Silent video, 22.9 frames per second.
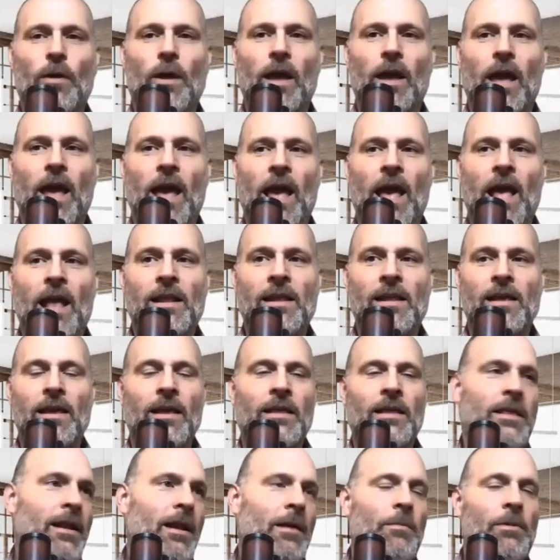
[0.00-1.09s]
Ed, and
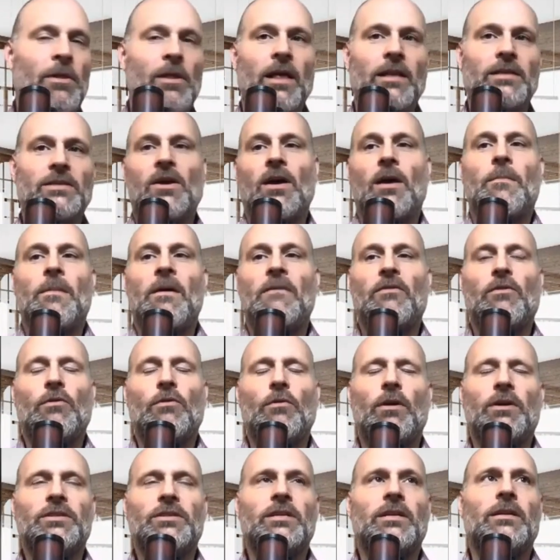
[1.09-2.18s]
then I'm going to let Tom have a
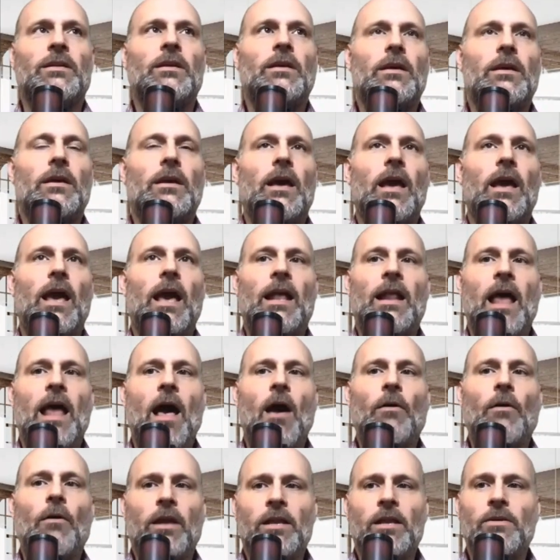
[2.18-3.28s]
question. Ed, how
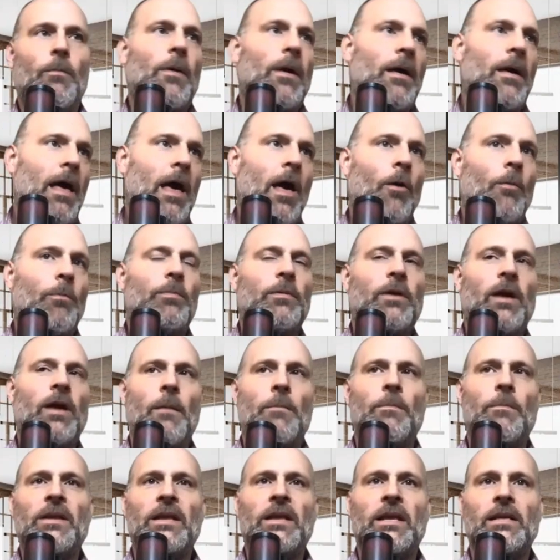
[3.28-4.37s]
can you help
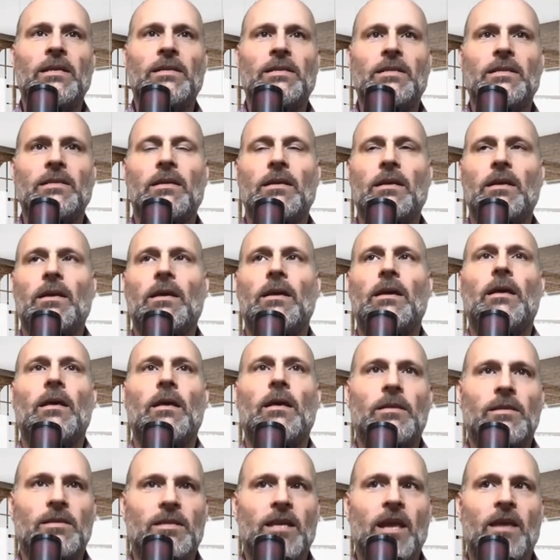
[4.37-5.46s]
companies
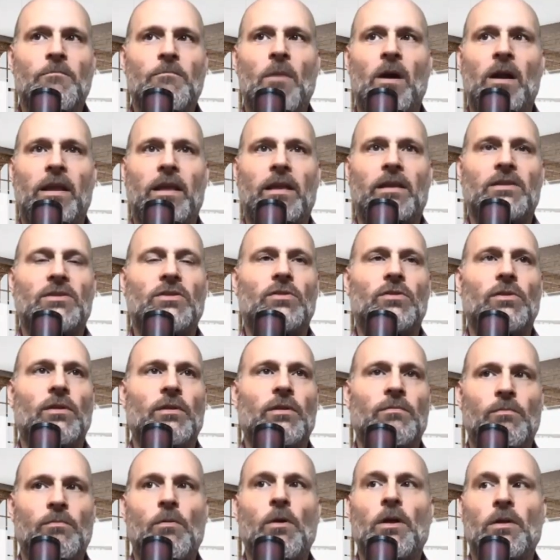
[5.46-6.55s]
save money? So
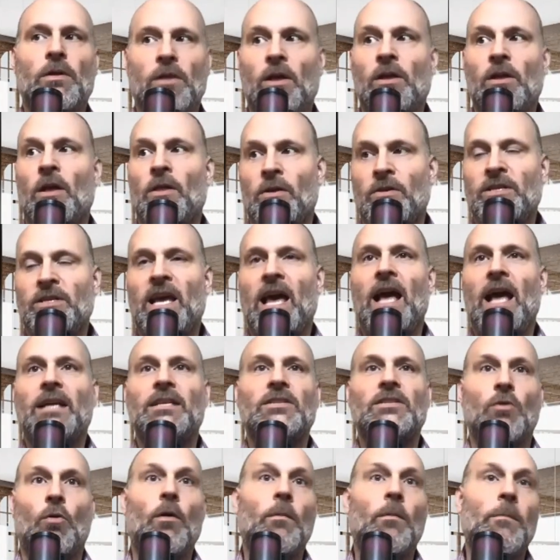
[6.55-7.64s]
what on their
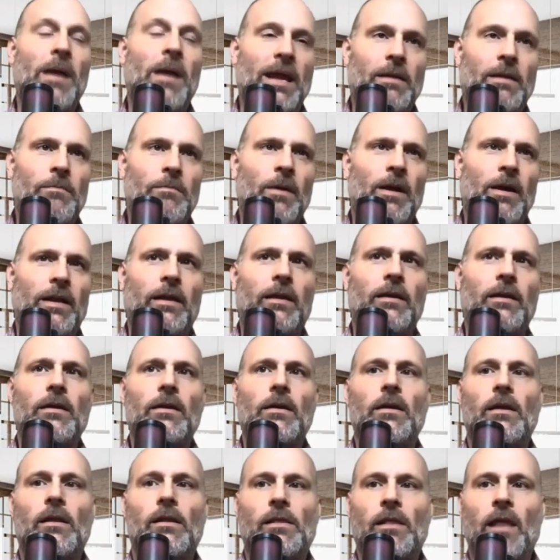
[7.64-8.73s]
taxes or make money?
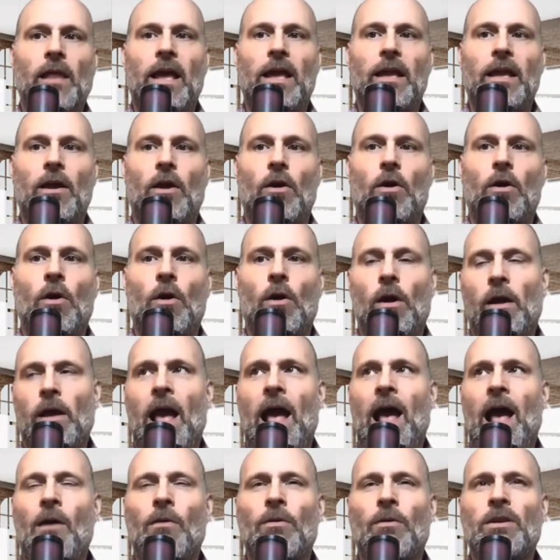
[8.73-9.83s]
Or
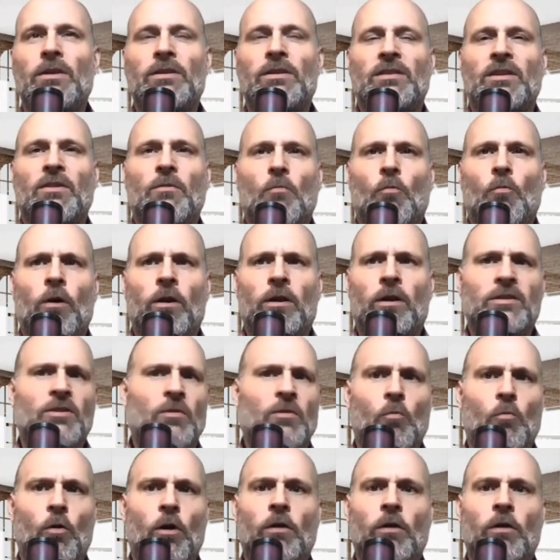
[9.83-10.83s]
how does it work to work